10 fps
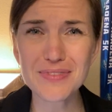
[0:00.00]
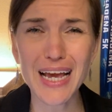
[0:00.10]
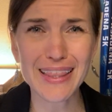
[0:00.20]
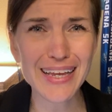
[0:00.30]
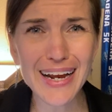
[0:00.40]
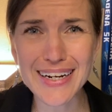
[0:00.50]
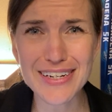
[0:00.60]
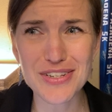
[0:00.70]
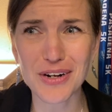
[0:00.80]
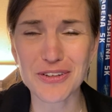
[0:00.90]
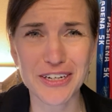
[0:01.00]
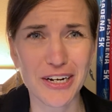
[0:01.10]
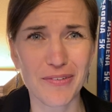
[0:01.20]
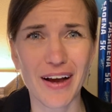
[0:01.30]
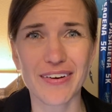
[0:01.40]
And then I need to start
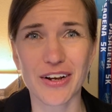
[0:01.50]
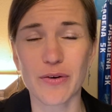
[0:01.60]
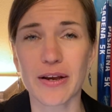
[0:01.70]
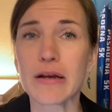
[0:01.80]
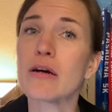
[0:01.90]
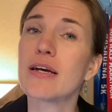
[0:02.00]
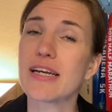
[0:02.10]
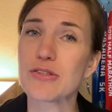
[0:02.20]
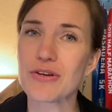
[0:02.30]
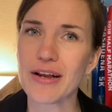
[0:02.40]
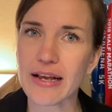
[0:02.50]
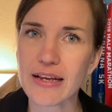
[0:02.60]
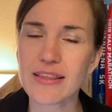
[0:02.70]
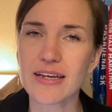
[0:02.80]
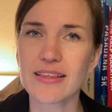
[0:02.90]
looking around and going, is there
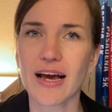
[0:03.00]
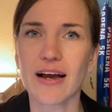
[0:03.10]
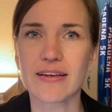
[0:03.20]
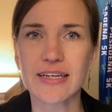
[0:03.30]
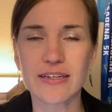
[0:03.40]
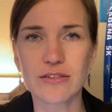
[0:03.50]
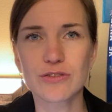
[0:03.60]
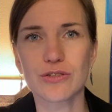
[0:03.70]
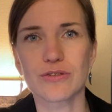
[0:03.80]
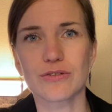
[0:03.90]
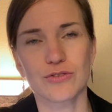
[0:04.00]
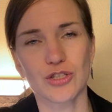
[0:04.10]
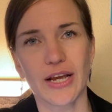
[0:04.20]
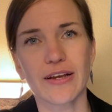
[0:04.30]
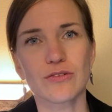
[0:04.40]
anything that I need to
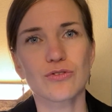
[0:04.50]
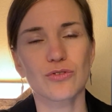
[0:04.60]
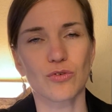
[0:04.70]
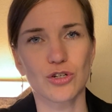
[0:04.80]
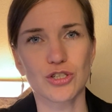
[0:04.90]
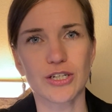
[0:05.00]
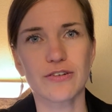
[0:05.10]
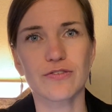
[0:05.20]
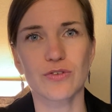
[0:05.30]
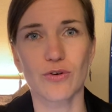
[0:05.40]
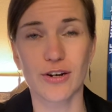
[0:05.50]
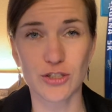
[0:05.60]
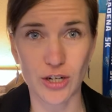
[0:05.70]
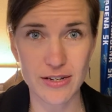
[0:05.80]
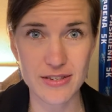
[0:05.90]
change or shift or
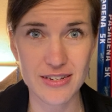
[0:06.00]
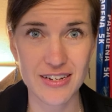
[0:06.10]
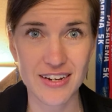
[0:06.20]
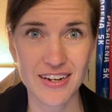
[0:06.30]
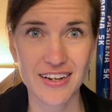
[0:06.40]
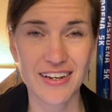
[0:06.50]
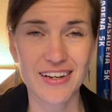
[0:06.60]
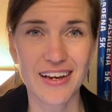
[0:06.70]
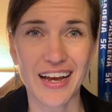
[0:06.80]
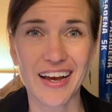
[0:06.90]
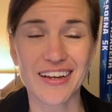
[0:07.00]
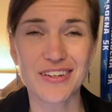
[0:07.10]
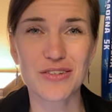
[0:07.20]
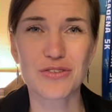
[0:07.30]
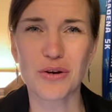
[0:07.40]
adjust?
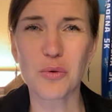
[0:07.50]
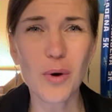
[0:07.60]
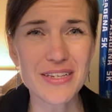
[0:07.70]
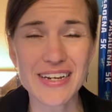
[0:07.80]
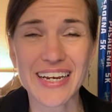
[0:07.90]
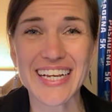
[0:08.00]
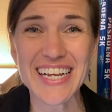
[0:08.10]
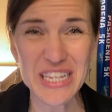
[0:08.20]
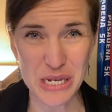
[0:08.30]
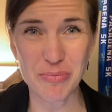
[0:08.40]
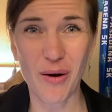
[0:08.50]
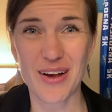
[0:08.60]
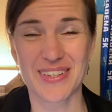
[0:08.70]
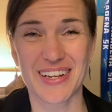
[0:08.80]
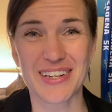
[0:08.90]
And so it wasn't an easy
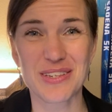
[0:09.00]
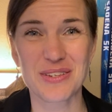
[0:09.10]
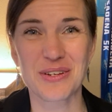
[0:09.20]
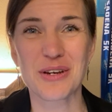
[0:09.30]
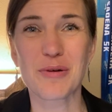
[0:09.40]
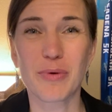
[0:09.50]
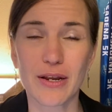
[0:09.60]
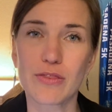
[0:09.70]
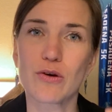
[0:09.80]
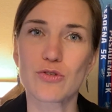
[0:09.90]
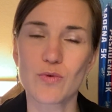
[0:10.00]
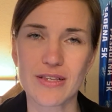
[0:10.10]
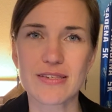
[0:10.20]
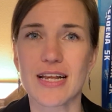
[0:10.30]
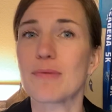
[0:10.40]
process, but those were
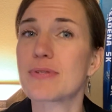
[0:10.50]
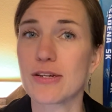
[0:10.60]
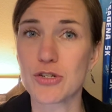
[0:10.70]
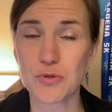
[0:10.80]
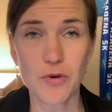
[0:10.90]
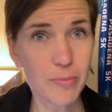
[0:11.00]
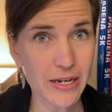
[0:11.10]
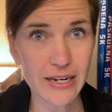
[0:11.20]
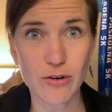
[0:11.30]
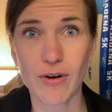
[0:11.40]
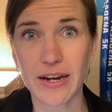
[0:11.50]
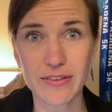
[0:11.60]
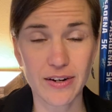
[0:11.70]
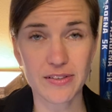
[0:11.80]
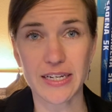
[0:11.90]
the steps I just repeated
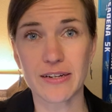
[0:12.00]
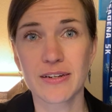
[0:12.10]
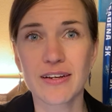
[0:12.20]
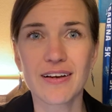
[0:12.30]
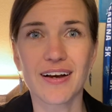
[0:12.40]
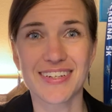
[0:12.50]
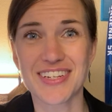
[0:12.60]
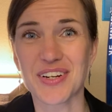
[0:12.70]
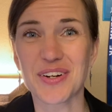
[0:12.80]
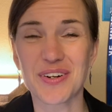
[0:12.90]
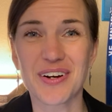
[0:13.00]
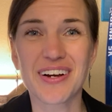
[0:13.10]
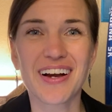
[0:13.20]
regularly until